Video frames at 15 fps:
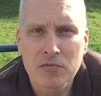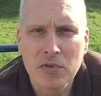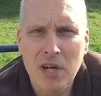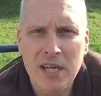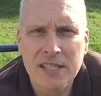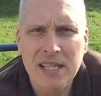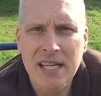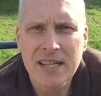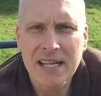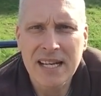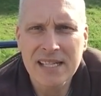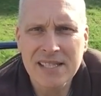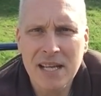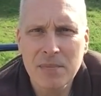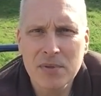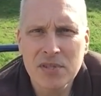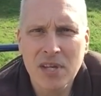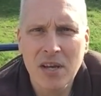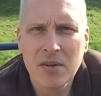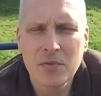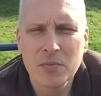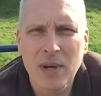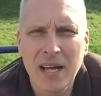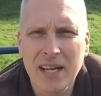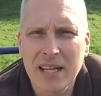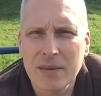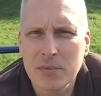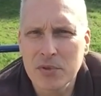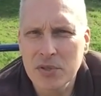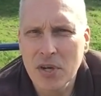Right, in the last episode, well,
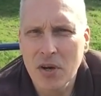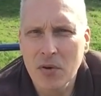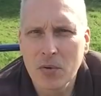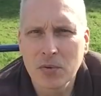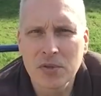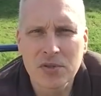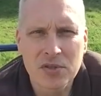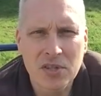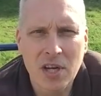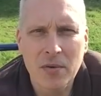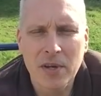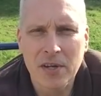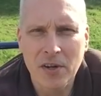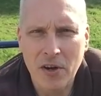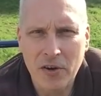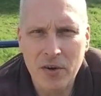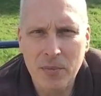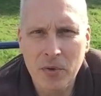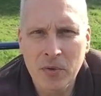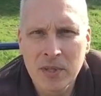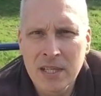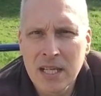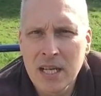it was cold and snowy and horrible.